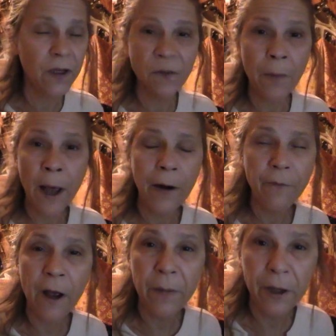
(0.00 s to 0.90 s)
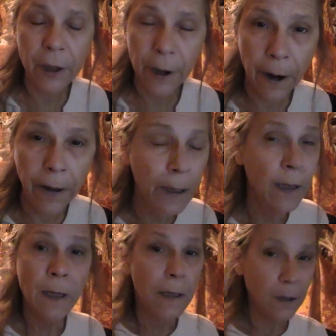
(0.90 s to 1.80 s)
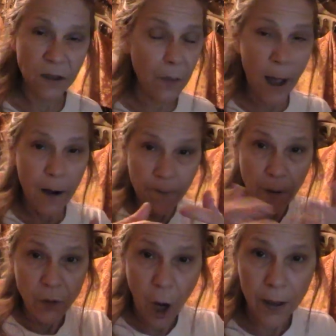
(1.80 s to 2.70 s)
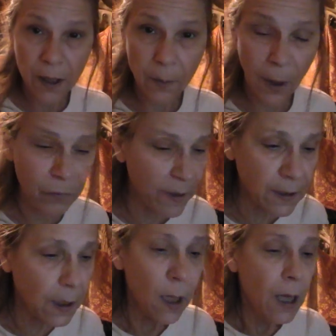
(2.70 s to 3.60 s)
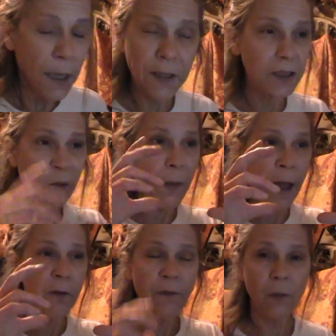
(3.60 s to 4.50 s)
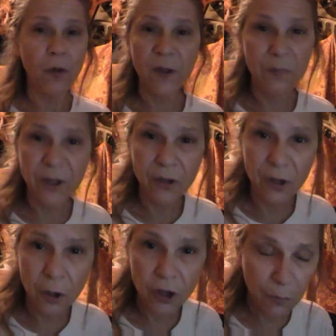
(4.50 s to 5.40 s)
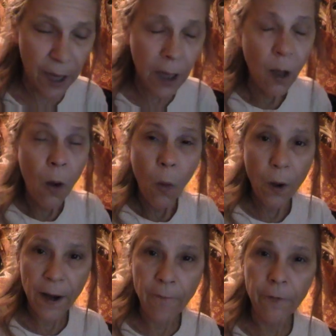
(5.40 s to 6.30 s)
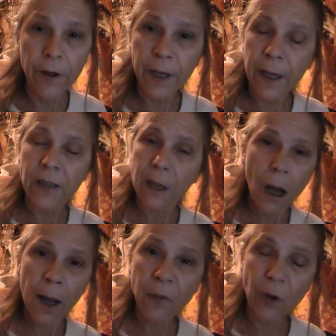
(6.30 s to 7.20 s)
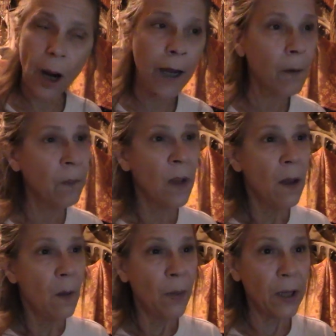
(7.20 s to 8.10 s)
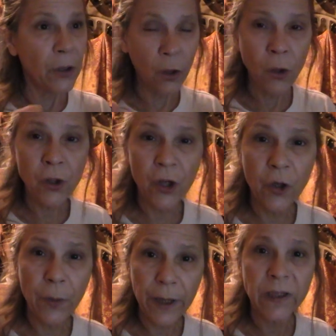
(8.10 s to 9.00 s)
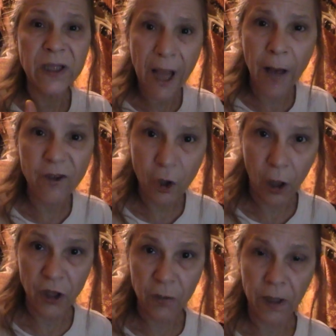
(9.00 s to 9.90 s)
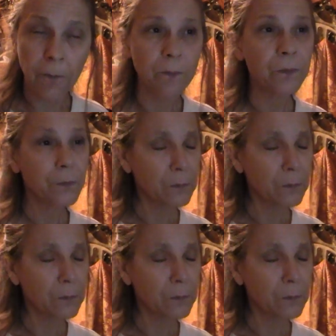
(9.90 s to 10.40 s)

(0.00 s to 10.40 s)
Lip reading: It doesn't matter if I'm in the yard. It doesn't matter if I'm talking about this. It doesn't matter if I'm doing pictures on Shmay. Whatever it is, I'm trying. But YouTube is sabotaging me.